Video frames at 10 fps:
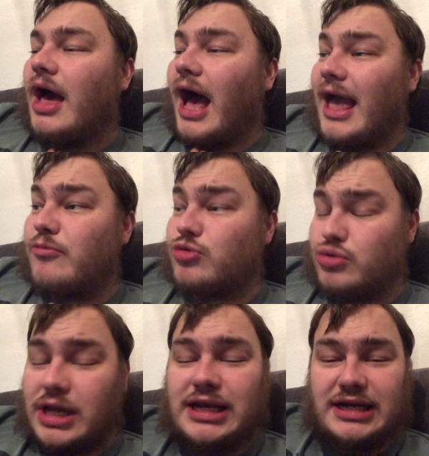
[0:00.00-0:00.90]
I am
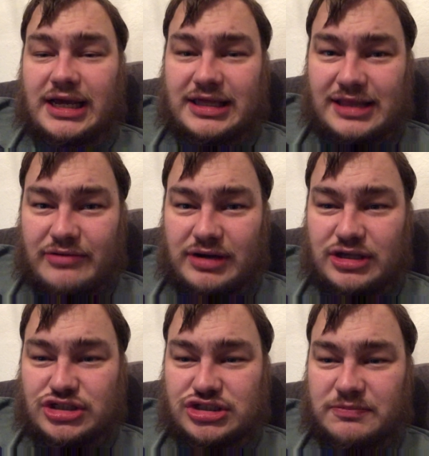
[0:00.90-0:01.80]
really liking their
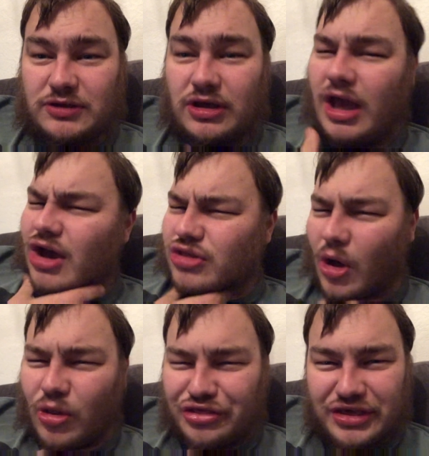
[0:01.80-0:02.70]
relationship here. The
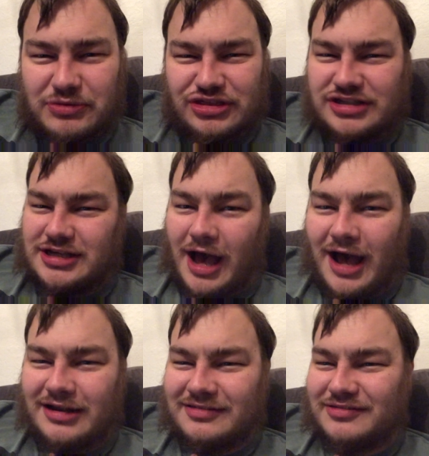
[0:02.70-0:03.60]
whole thing with the
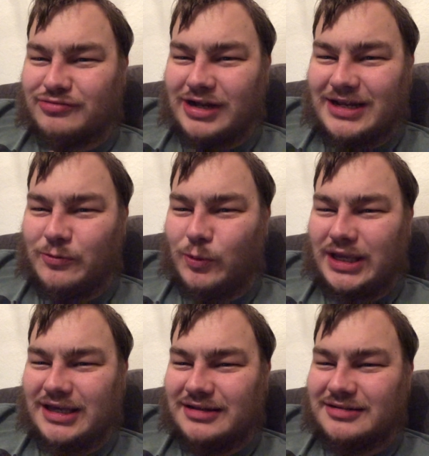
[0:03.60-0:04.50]
TARDIS is really
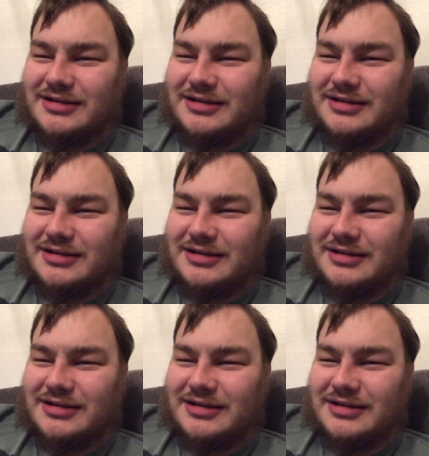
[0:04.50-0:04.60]
weird.